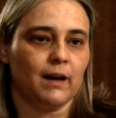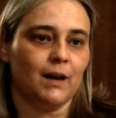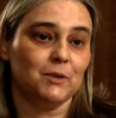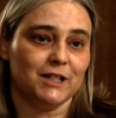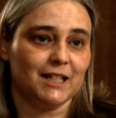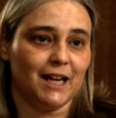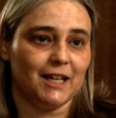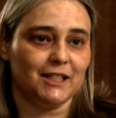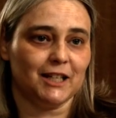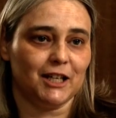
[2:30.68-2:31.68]
I would say
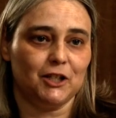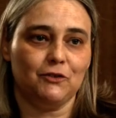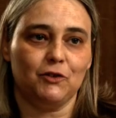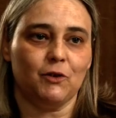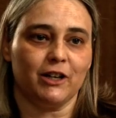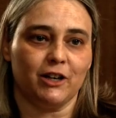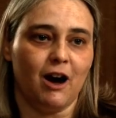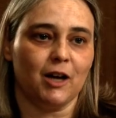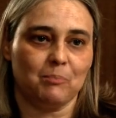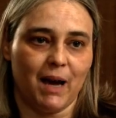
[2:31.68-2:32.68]
is that if you are
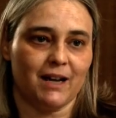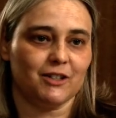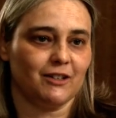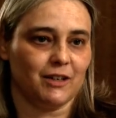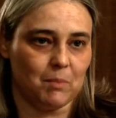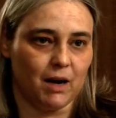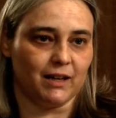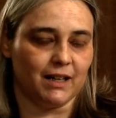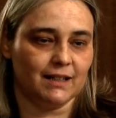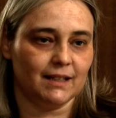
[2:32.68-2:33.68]
not passionate about
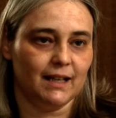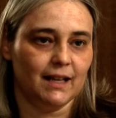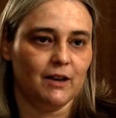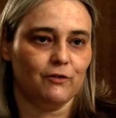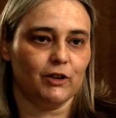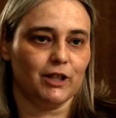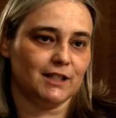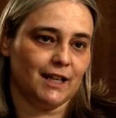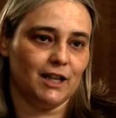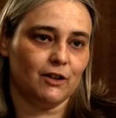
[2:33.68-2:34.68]
it, for the
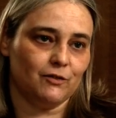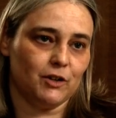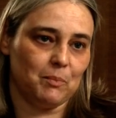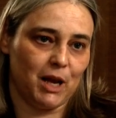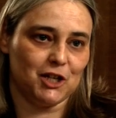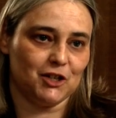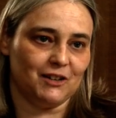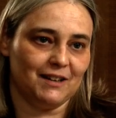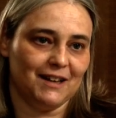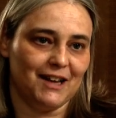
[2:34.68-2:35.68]
sake of the
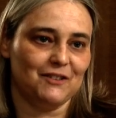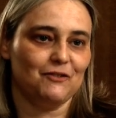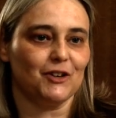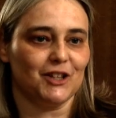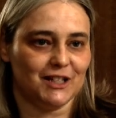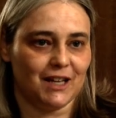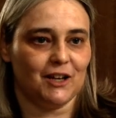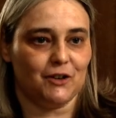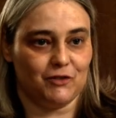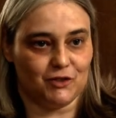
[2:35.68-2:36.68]
patient and for the sake
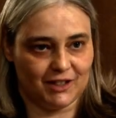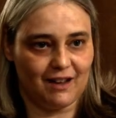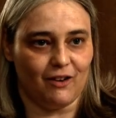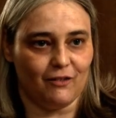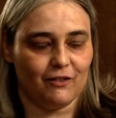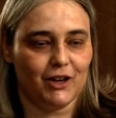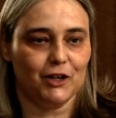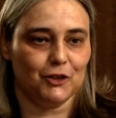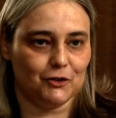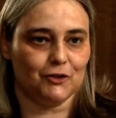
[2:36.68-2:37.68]
of yourself,
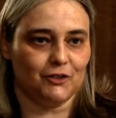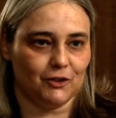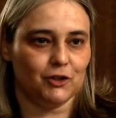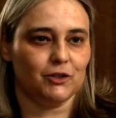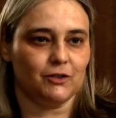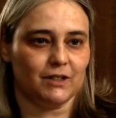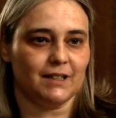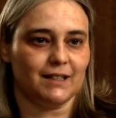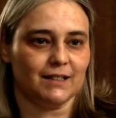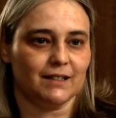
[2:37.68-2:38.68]
you should not choose
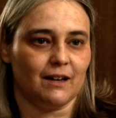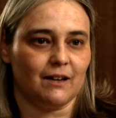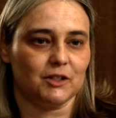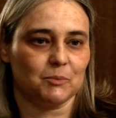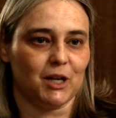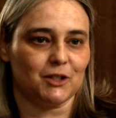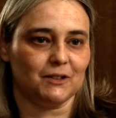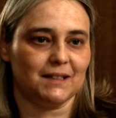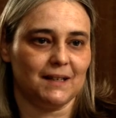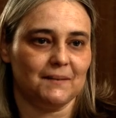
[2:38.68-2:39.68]
this specialty.